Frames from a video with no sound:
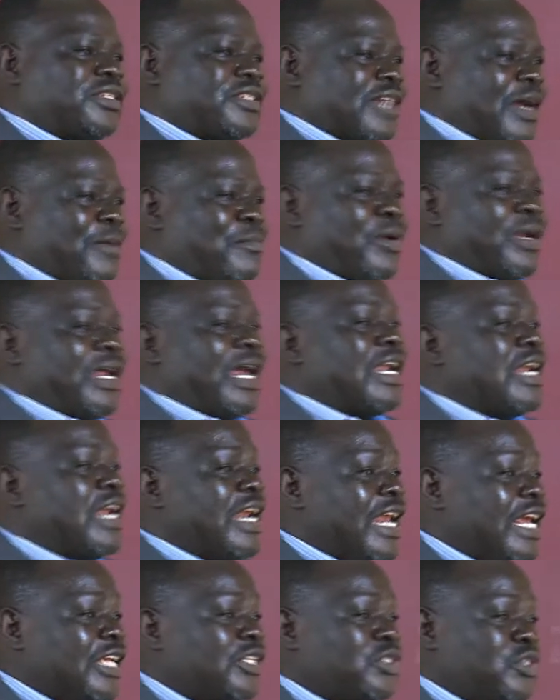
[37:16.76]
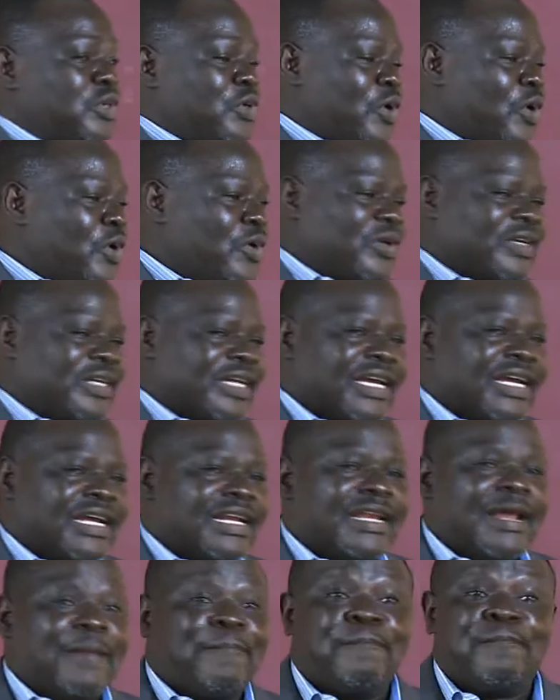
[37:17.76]
somebody unless you know
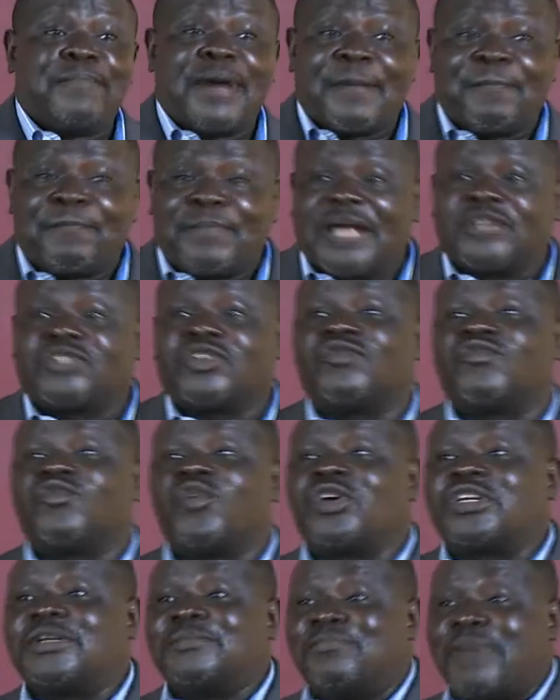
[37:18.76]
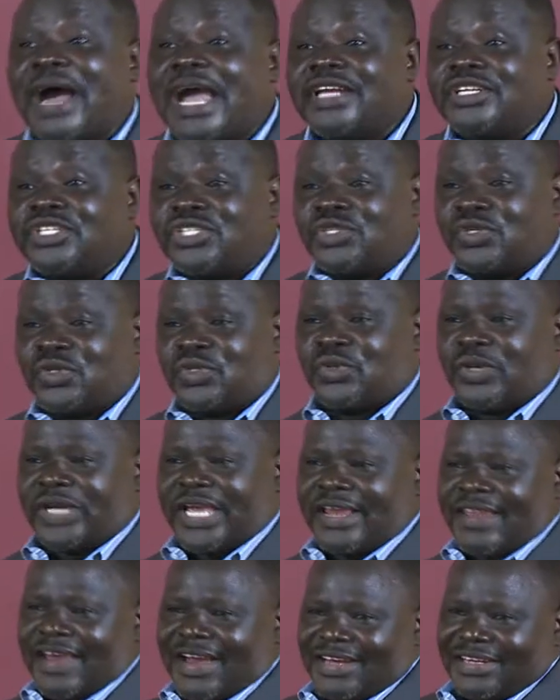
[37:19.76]
the purpose of what binds you
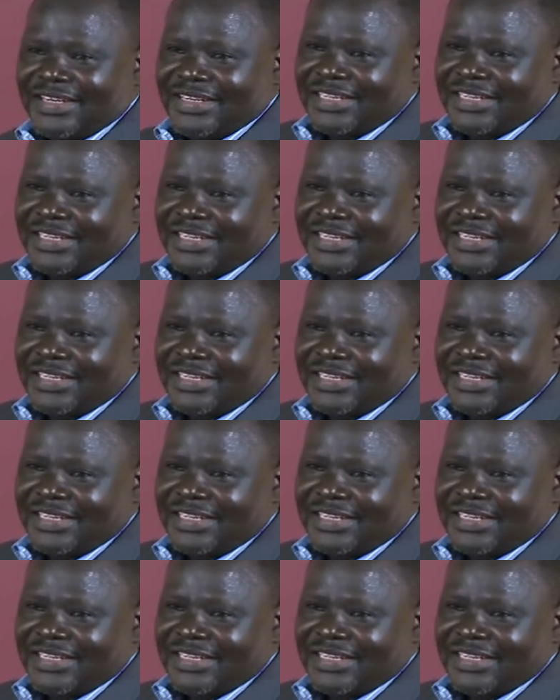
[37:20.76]
together.